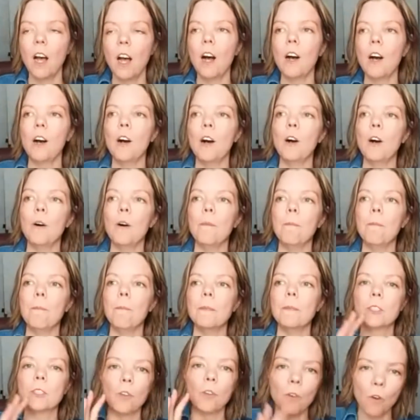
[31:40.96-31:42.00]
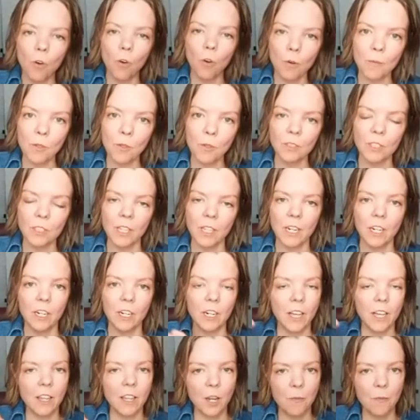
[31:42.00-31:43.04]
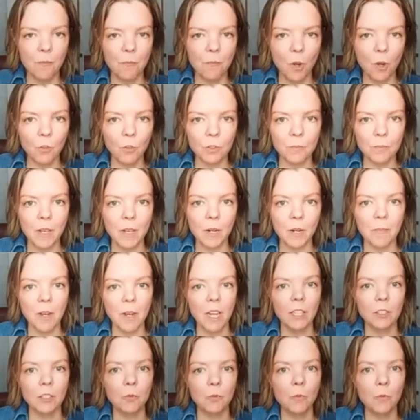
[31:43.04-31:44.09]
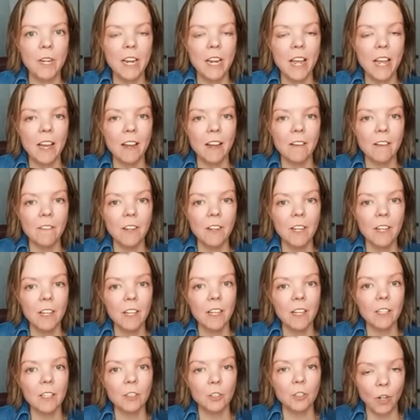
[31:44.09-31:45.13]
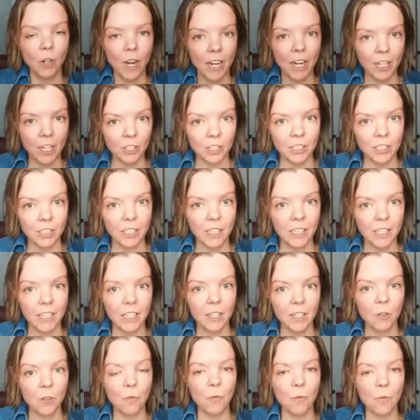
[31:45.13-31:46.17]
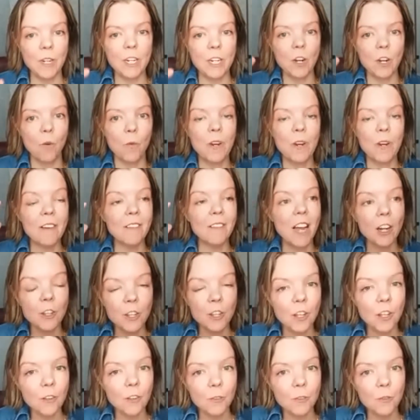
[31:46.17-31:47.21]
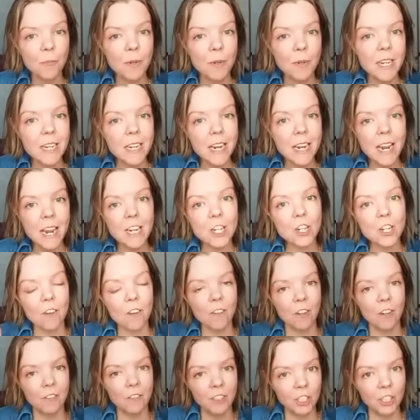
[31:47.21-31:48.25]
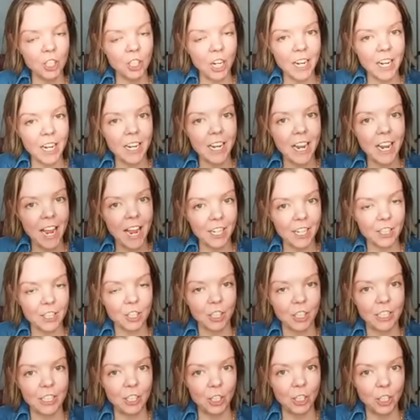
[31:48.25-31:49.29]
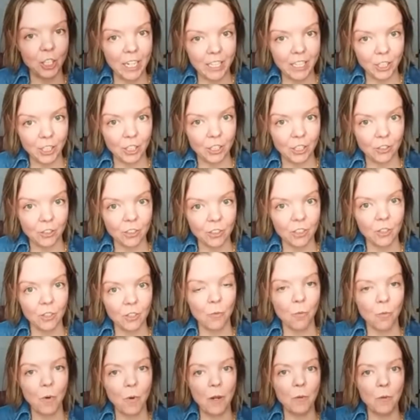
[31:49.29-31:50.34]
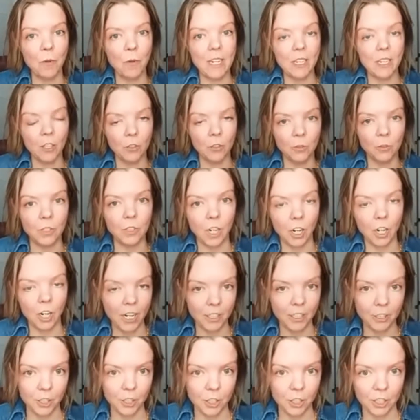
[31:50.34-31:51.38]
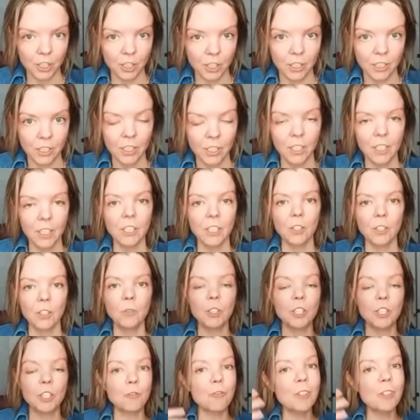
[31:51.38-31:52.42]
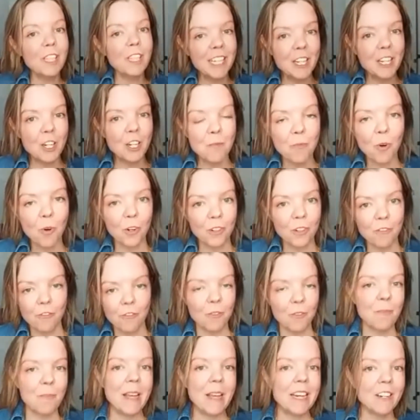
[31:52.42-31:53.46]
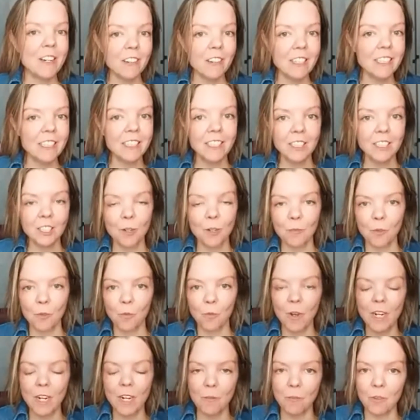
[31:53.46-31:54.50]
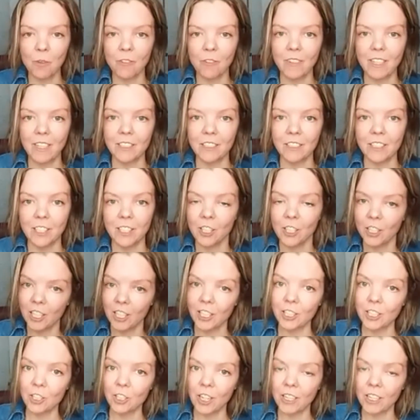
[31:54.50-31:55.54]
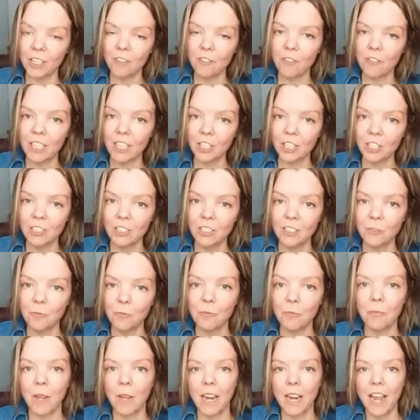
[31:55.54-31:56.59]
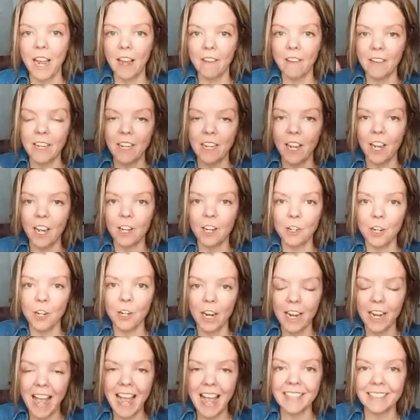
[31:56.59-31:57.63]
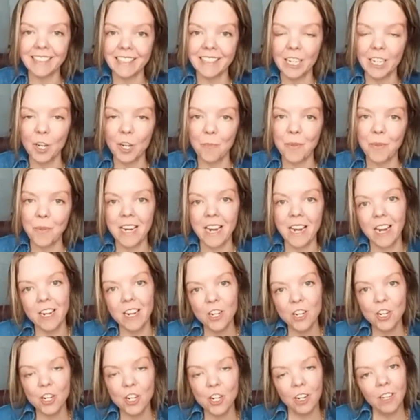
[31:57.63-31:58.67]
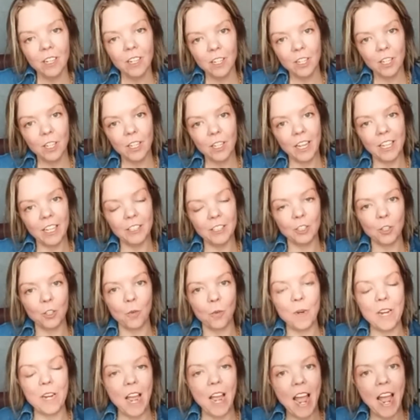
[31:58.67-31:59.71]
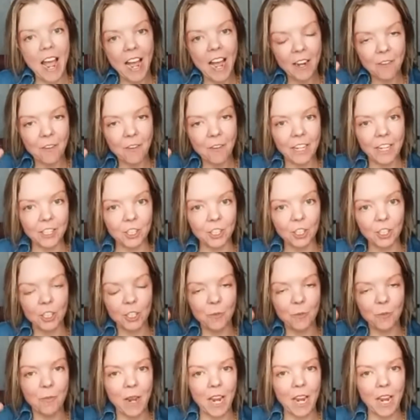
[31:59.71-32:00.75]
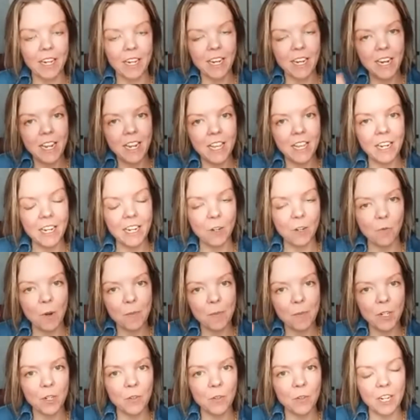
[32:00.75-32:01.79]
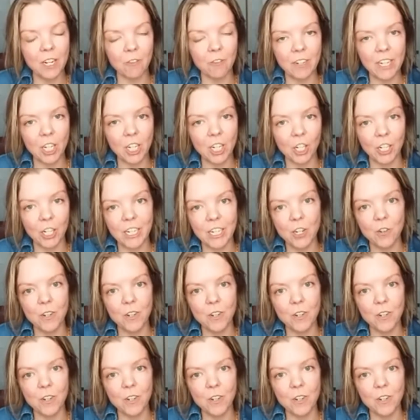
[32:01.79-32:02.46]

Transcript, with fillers: Um, so hormones there, and then postmenopause, we have drier skin. We don't. We have uh, the pH of our vagina actually changes when we lose our estrogen, which is really important for many reasons. Number one, it prevents urinary tract infections by having a, an acidic pH. Yes. And so we add estrogen back in in women who get recurrent